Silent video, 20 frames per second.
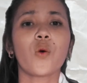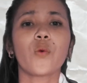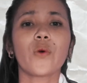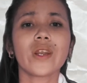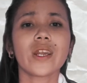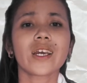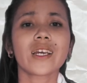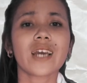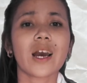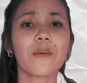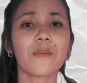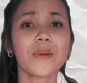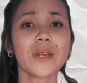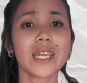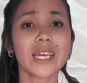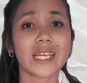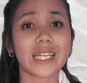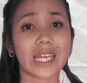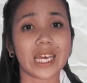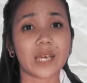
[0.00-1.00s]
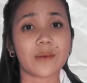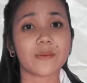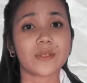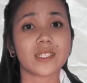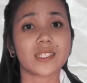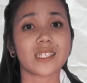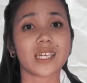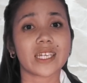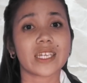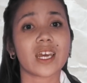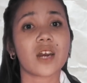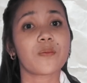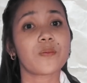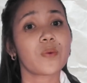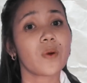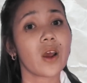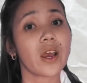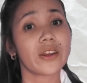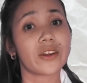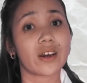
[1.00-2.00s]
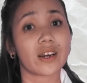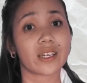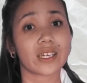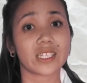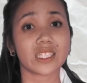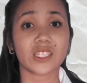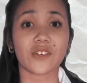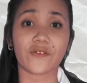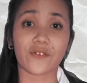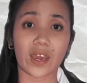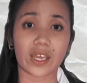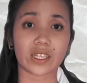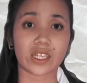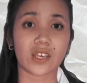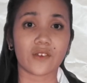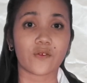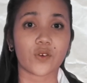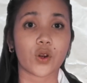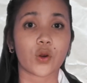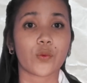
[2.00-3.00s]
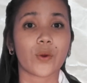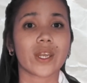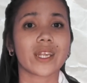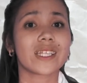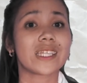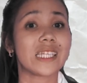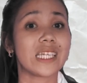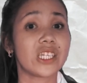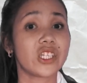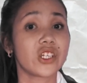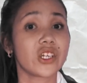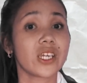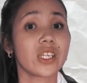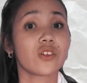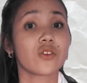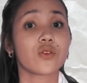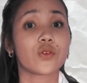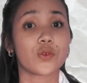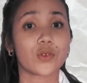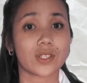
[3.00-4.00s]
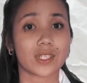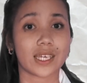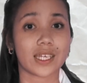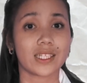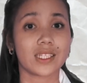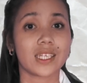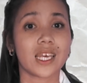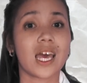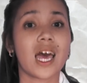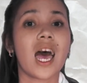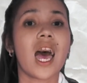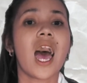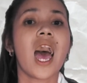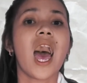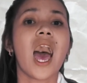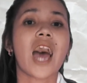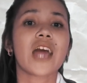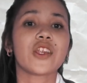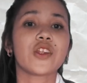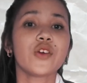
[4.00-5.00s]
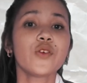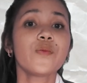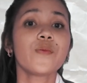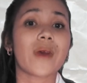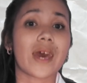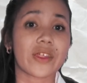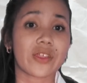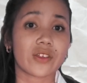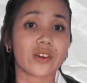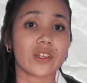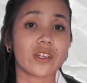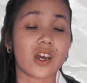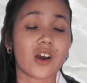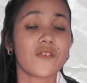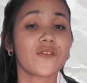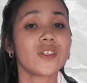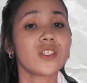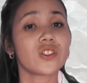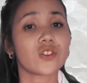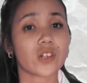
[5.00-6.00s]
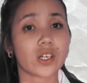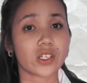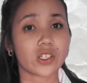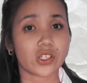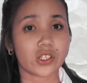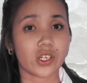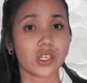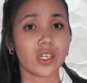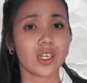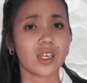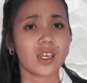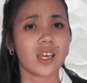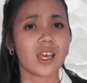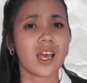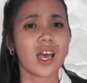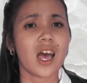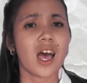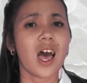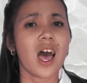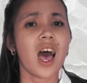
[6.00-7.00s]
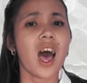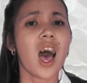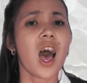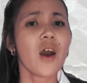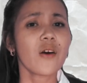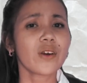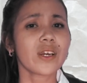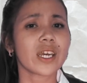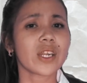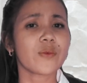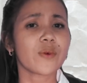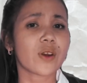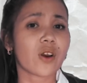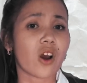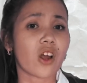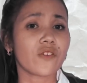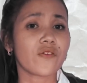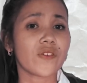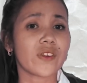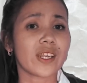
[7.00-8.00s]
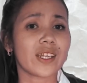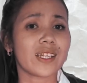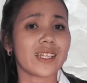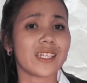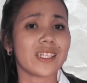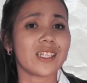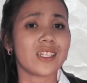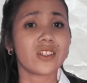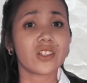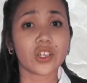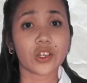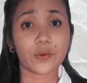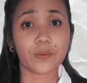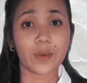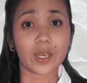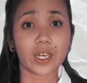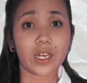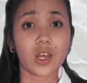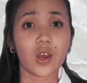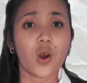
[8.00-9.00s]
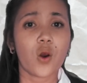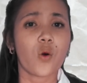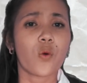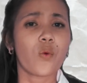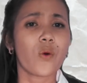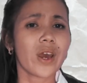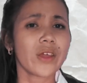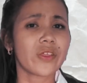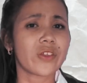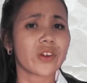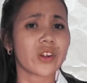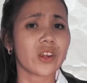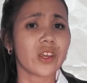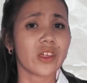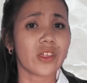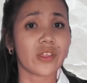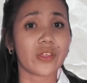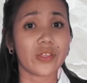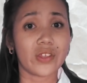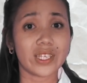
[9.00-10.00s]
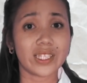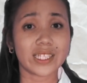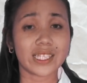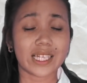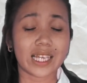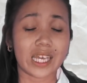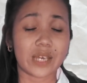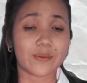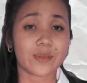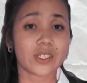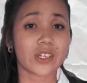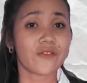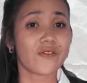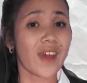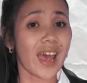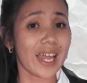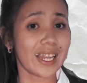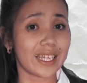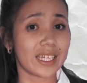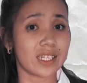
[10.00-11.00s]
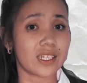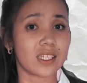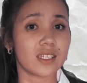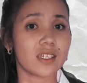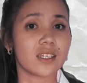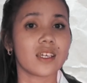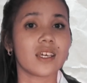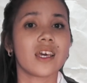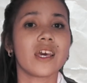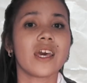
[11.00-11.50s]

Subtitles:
when a company claims that a product is effective or when a teacher introduces a new method of instruction, how can we confidently determine whether these claims are valid?